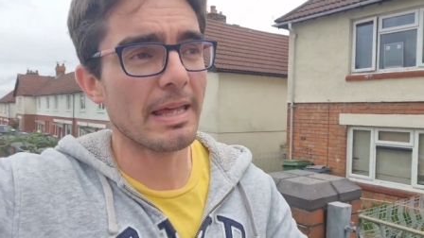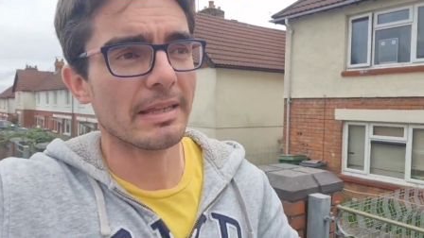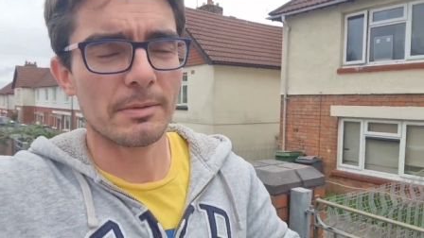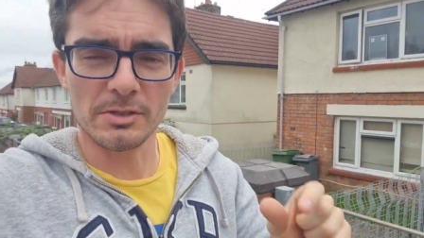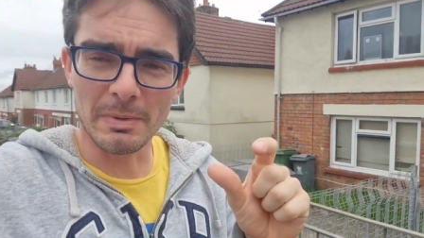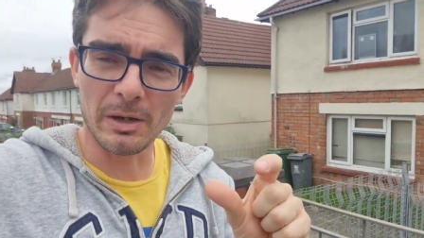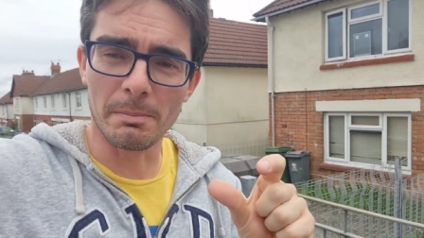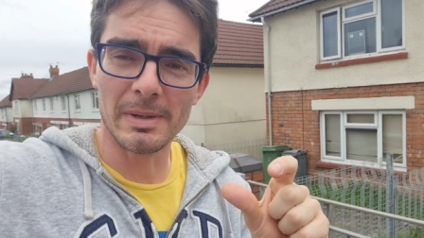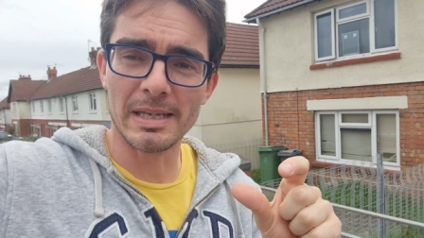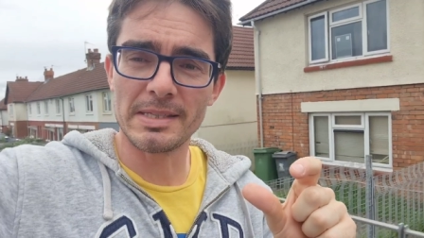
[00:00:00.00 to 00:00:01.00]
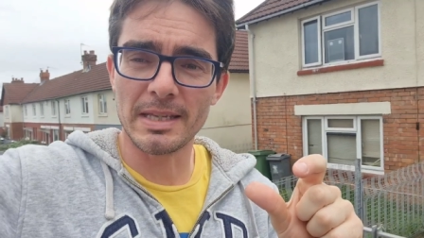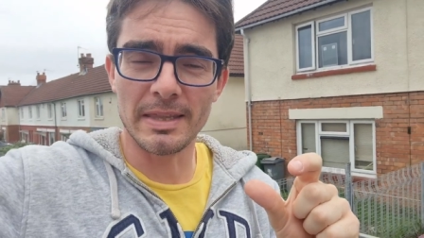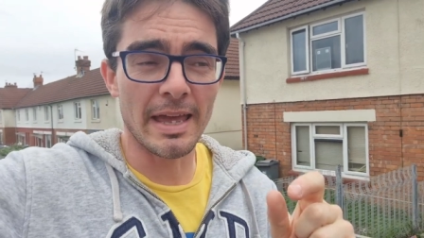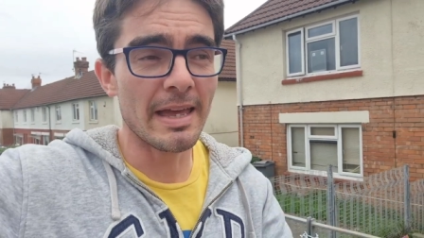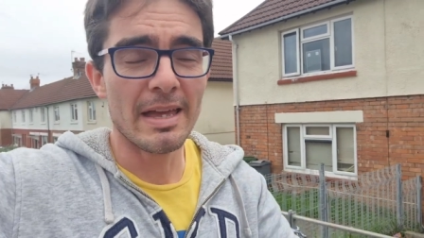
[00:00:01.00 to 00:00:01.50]
there were some little minis in
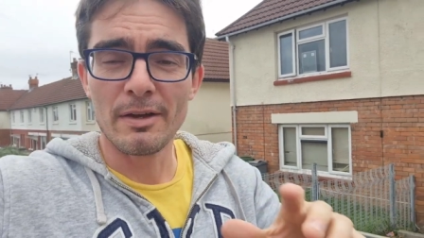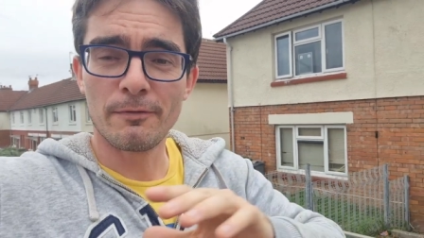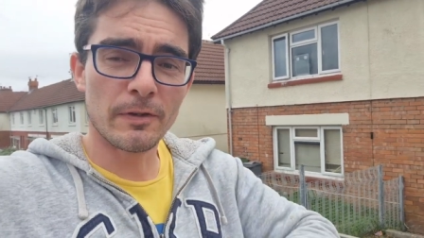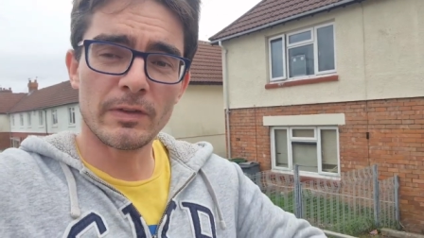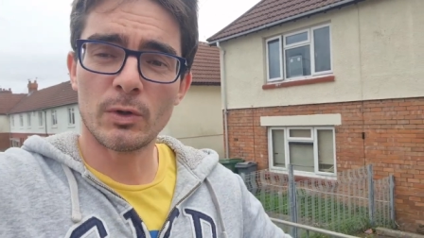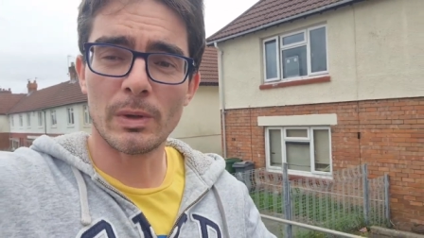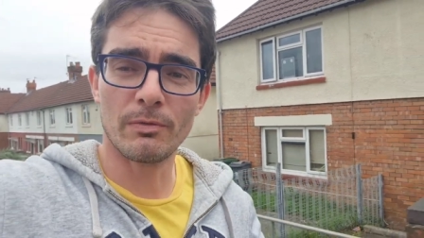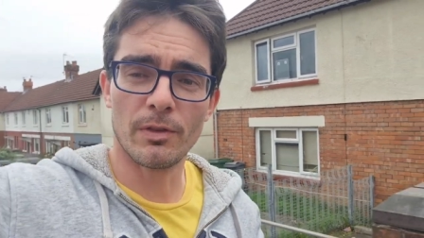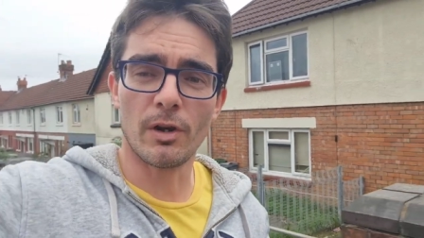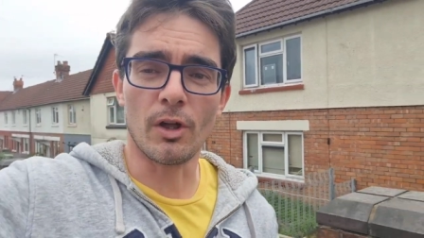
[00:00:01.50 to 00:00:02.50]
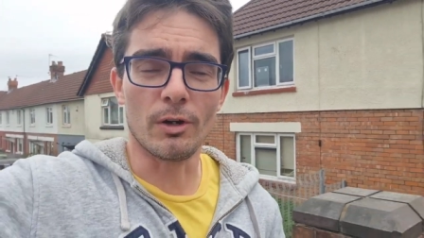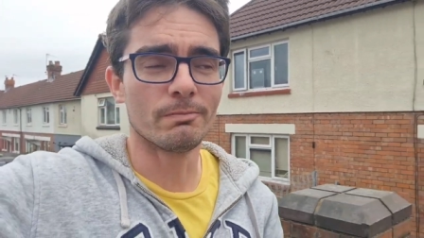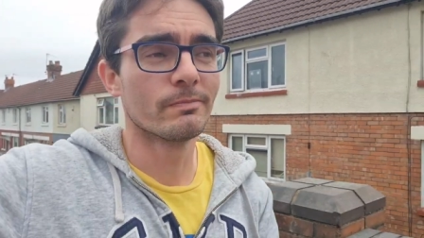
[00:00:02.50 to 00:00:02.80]
there, fifty quid for the lot.